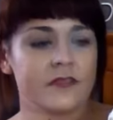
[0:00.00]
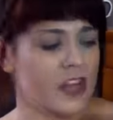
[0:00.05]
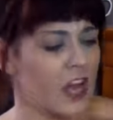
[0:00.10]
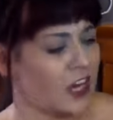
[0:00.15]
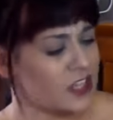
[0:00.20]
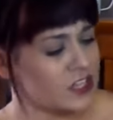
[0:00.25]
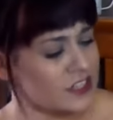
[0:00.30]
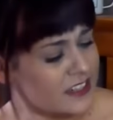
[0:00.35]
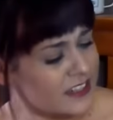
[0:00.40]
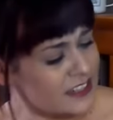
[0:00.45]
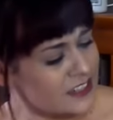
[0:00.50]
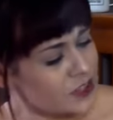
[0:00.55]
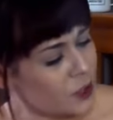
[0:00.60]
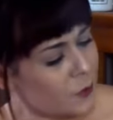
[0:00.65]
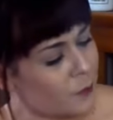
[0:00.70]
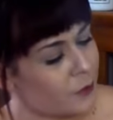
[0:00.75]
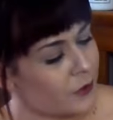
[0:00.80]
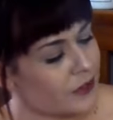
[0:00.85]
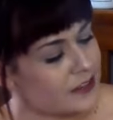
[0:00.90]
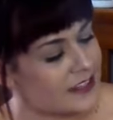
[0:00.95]
I just think it's so
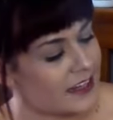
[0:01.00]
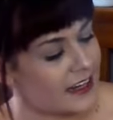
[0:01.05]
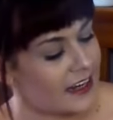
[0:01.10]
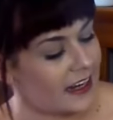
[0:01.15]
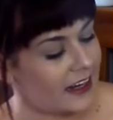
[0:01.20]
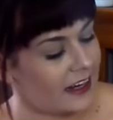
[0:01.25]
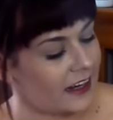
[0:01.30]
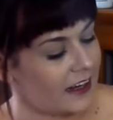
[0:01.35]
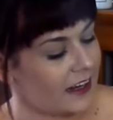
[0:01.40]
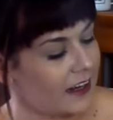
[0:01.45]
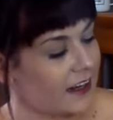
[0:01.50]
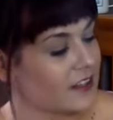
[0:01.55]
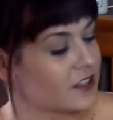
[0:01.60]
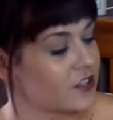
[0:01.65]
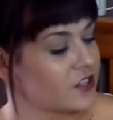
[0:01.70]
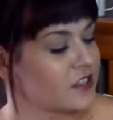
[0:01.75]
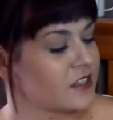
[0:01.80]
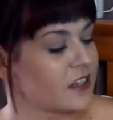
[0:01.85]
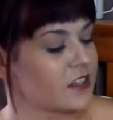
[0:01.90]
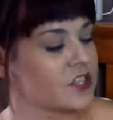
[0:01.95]
pretty. It's
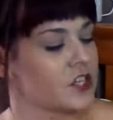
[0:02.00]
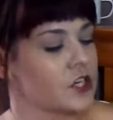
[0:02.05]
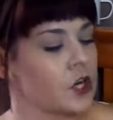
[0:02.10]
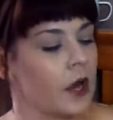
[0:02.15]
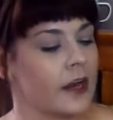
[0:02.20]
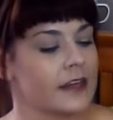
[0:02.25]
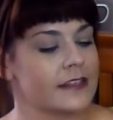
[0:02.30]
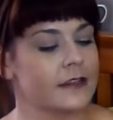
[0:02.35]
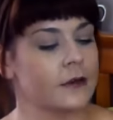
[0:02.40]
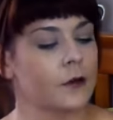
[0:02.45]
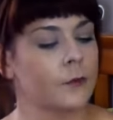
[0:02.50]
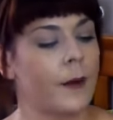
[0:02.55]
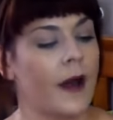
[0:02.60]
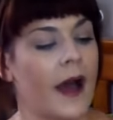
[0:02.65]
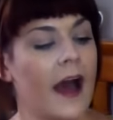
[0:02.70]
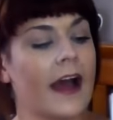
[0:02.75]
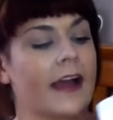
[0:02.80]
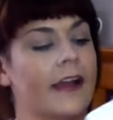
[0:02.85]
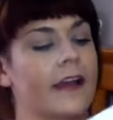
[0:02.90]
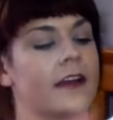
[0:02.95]
just such a nice little
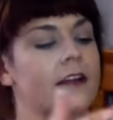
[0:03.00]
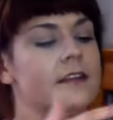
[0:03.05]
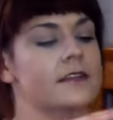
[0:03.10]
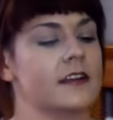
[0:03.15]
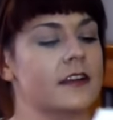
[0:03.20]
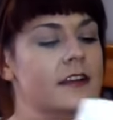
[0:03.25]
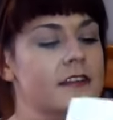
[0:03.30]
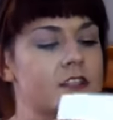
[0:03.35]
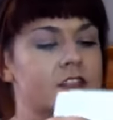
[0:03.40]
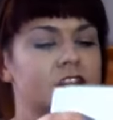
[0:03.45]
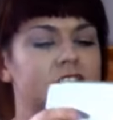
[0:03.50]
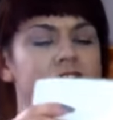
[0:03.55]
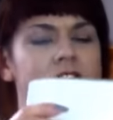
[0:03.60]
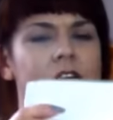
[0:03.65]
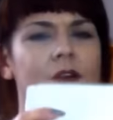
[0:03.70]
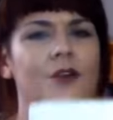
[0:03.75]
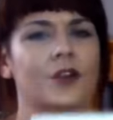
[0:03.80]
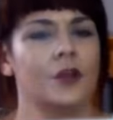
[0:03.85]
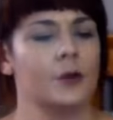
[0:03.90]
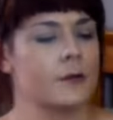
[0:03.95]
bag, and it's
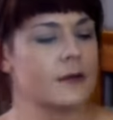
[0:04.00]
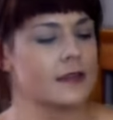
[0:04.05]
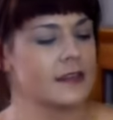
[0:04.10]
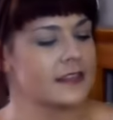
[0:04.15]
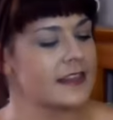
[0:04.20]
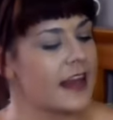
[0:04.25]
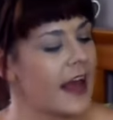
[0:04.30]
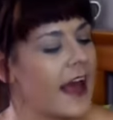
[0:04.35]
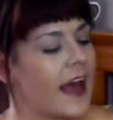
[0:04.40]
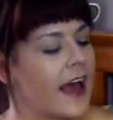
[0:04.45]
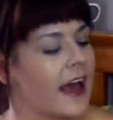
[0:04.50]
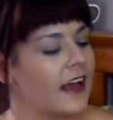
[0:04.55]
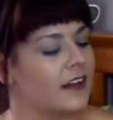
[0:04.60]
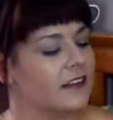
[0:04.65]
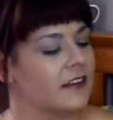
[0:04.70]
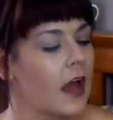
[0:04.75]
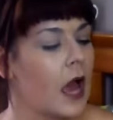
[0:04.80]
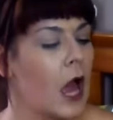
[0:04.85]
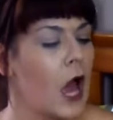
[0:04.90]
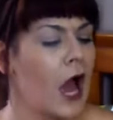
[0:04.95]
so cute with the Z. I
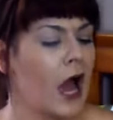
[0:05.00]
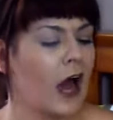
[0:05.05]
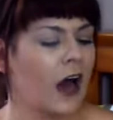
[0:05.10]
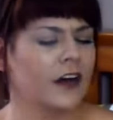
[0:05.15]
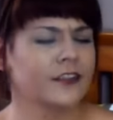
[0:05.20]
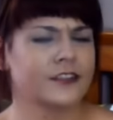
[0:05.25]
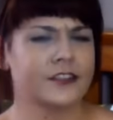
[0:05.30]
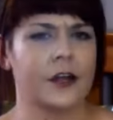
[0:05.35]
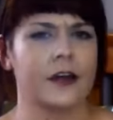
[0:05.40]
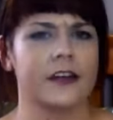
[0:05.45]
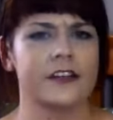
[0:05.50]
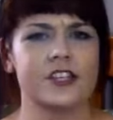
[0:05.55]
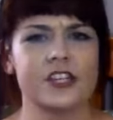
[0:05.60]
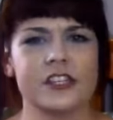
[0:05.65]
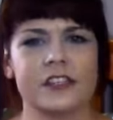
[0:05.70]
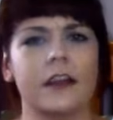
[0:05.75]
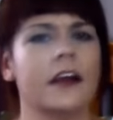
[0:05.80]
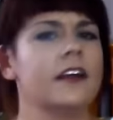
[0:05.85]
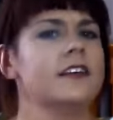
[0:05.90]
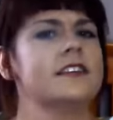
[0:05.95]
don't know, it's
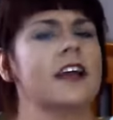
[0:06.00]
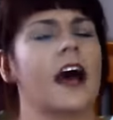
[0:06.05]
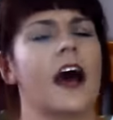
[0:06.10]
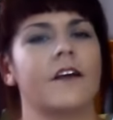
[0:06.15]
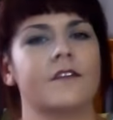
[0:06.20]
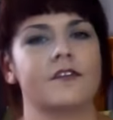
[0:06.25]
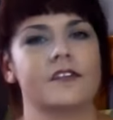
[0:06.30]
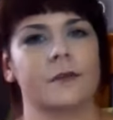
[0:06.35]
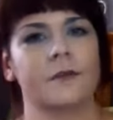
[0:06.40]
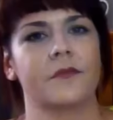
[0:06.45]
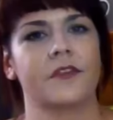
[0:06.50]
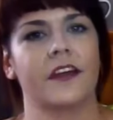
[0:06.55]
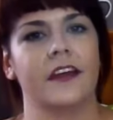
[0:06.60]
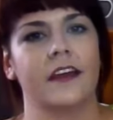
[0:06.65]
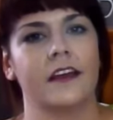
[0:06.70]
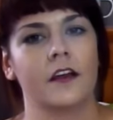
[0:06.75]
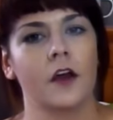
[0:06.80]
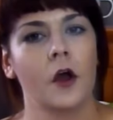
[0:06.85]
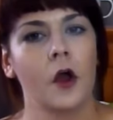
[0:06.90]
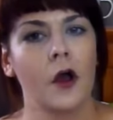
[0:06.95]
just nice to have
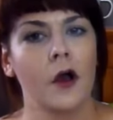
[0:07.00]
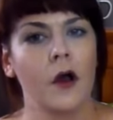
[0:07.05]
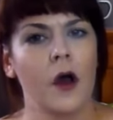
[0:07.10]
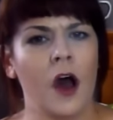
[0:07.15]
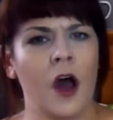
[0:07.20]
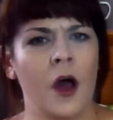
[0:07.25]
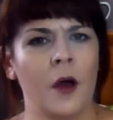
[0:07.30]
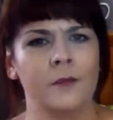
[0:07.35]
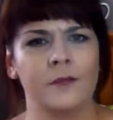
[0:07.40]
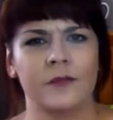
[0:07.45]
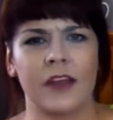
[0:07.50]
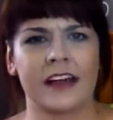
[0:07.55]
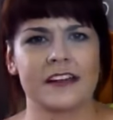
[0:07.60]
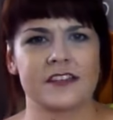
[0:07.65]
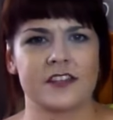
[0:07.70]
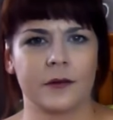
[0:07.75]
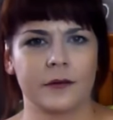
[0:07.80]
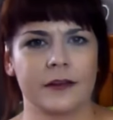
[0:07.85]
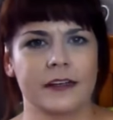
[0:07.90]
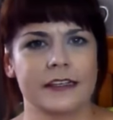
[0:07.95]
something That
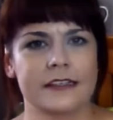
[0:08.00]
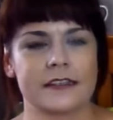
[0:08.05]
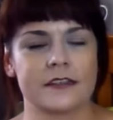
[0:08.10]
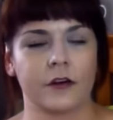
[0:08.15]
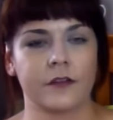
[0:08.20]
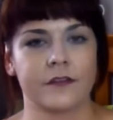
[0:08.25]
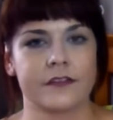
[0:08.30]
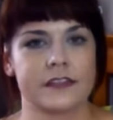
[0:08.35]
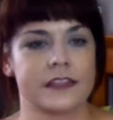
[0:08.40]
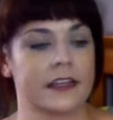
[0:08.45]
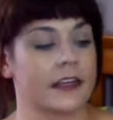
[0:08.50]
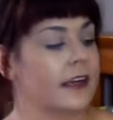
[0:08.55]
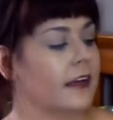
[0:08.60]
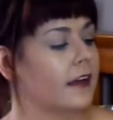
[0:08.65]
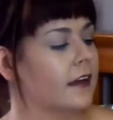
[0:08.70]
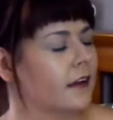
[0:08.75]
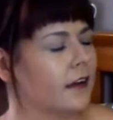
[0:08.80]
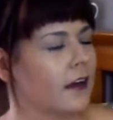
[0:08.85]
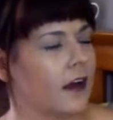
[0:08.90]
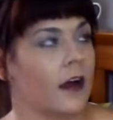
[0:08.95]
Zoe's
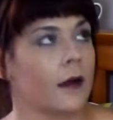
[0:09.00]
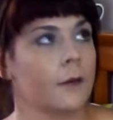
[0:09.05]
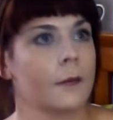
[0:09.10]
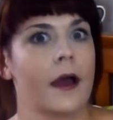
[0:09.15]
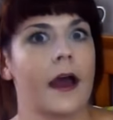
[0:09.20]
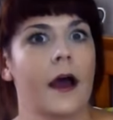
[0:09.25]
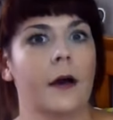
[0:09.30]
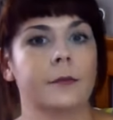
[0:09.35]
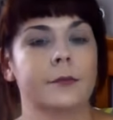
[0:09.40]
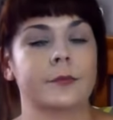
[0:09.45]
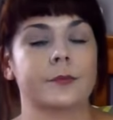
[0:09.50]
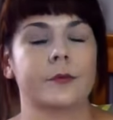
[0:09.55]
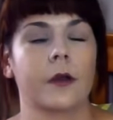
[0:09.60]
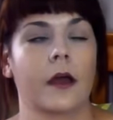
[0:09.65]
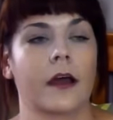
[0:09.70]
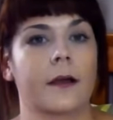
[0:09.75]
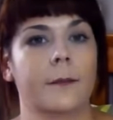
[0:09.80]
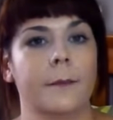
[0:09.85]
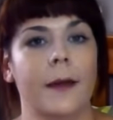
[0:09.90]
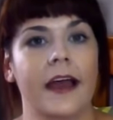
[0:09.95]
obviously helped
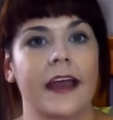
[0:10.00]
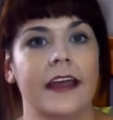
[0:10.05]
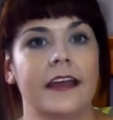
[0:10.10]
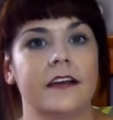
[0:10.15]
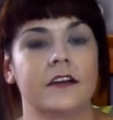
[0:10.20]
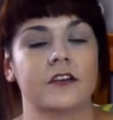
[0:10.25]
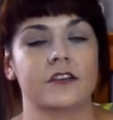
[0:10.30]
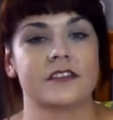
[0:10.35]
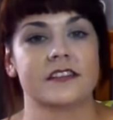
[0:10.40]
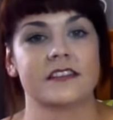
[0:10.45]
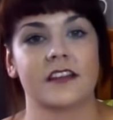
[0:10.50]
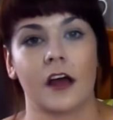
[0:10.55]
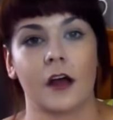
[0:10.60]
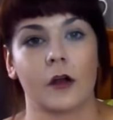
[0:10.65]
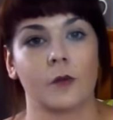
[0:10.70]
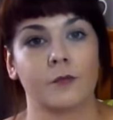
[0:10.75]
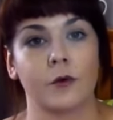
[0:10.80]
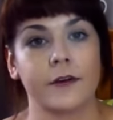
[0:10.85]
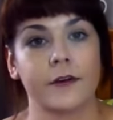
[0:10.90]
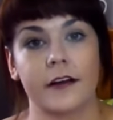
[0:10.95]
like make, because it's her
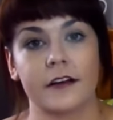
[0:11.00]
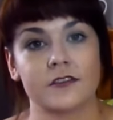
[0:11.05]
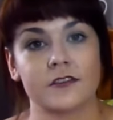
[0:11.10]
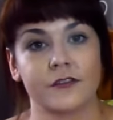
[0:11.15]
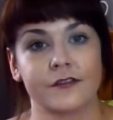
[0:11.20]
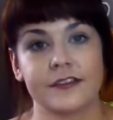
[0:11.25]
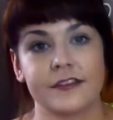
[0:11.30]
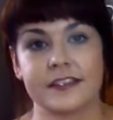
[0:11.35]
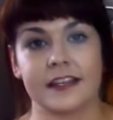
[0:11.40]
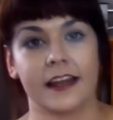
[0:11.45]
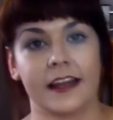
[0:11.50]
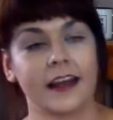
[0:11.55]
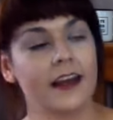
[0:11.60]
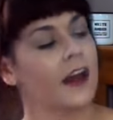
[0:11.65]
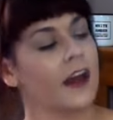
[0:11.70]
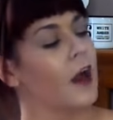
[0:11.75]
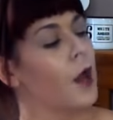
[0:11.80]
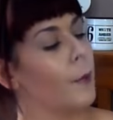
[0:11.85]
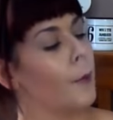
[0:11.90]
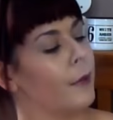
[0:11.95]
products obviously,
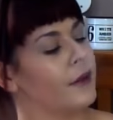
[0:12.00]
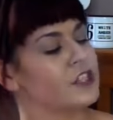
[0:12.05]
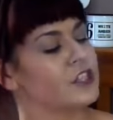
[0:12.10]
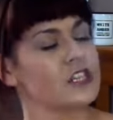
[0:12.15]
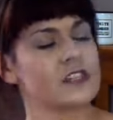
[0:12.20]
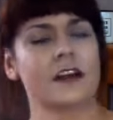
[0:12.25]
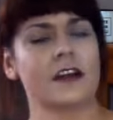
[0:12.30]
but it's just